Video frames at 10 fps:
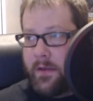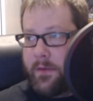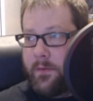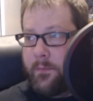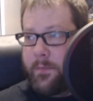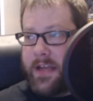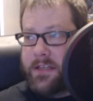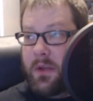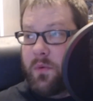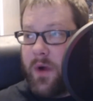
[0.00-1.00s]

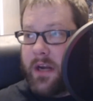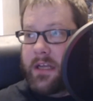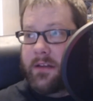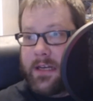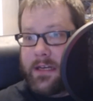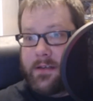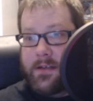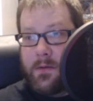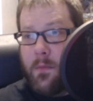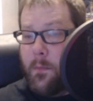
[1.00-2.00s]
basically running
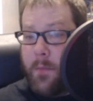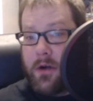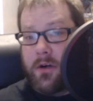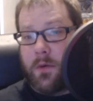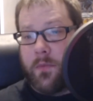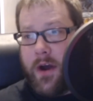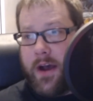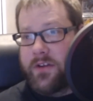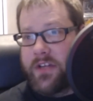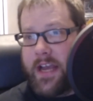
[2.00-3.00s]
this bunker
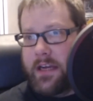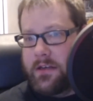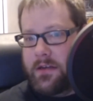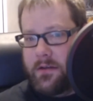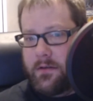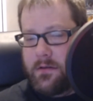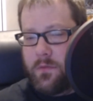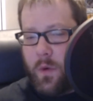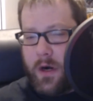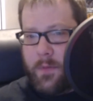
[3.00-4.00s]
project
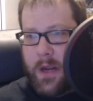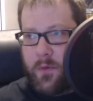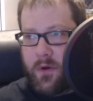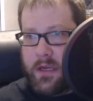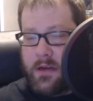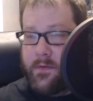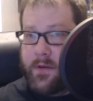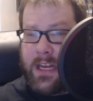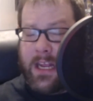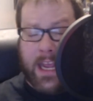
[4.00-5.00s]
where people can
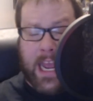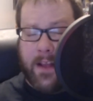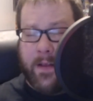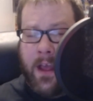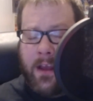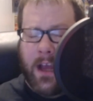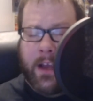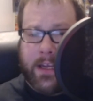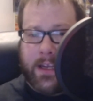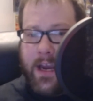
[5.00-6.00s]

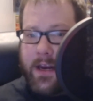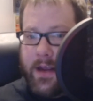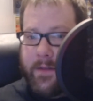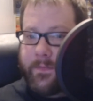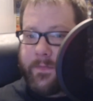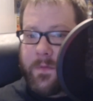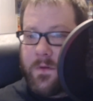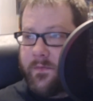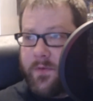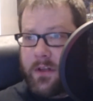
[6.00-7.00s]
get in
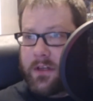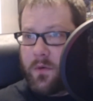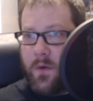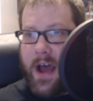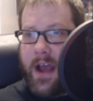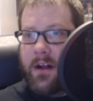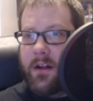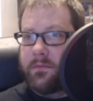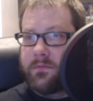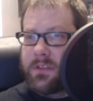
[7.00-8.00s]
for a little
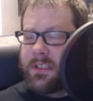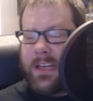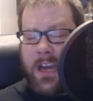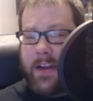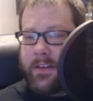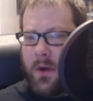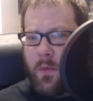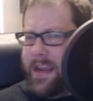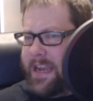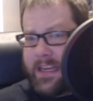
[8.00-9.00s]
while, just kind of like a
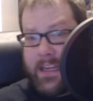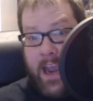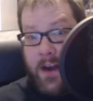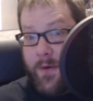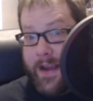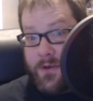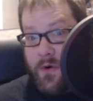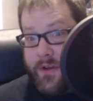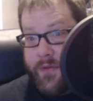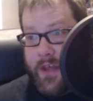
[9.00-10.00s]
weekend getaway sort
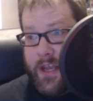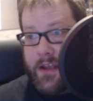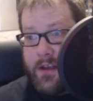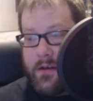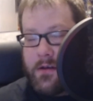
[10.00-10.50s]
of thing,